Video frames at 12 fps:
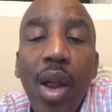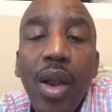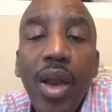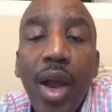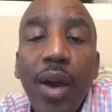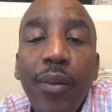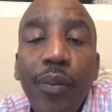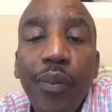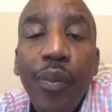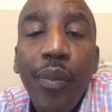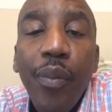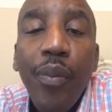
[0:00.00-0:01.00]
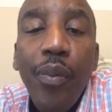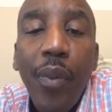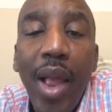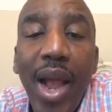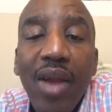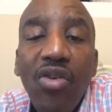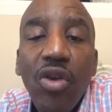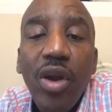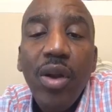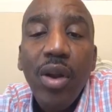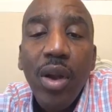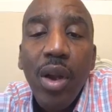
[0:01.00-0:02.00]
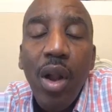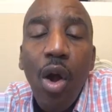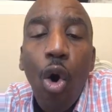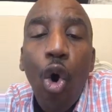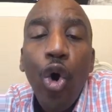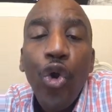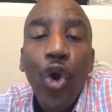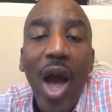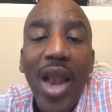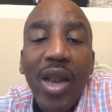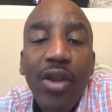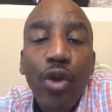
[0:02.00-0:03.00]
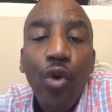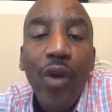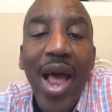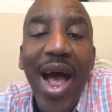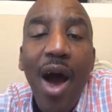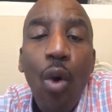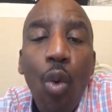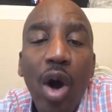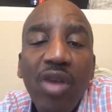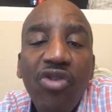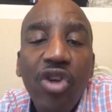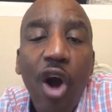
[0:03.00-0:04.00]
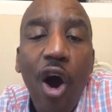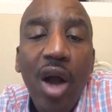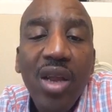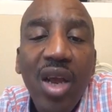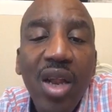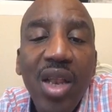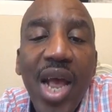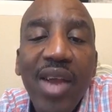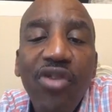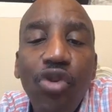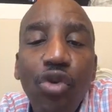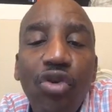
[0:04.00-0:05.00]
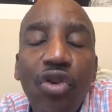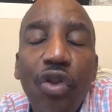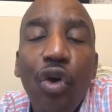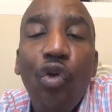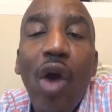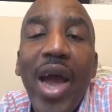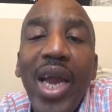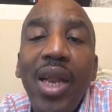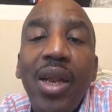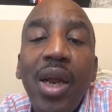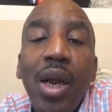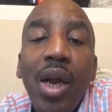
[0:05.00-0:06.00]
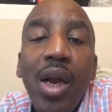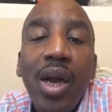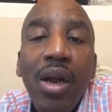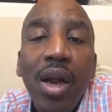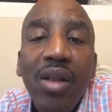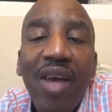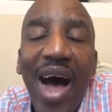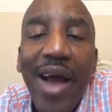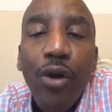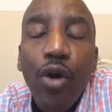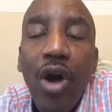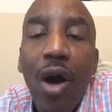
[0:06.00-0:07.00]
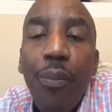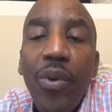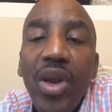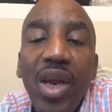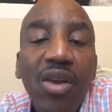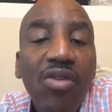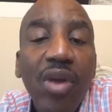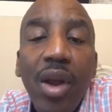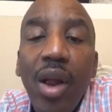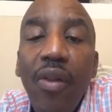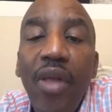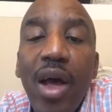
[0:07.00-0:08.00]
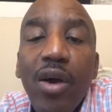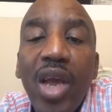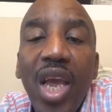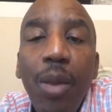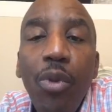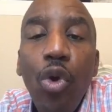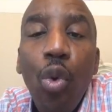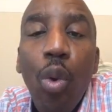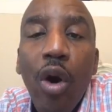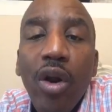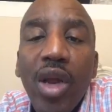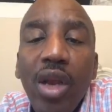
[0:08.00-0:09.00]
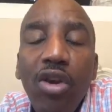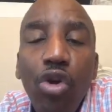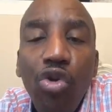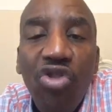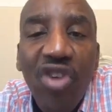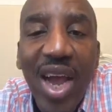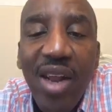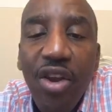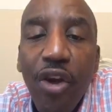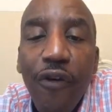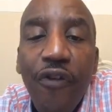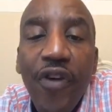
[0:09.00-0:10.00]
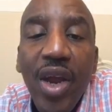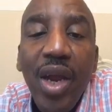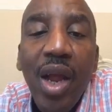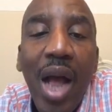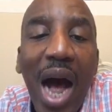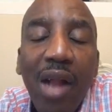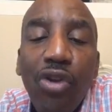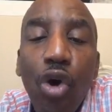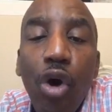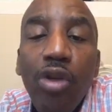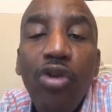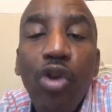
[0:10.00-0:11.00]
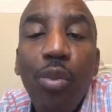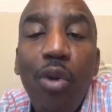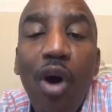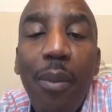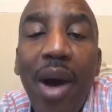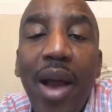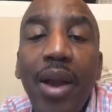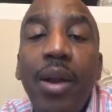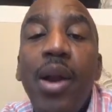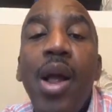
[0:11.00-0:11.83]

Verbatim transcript: Yeah. Excellent. All you got to do now, once God connects you to the right title companies, they'll keep you working. You set your fee. I'll talk to you more about it.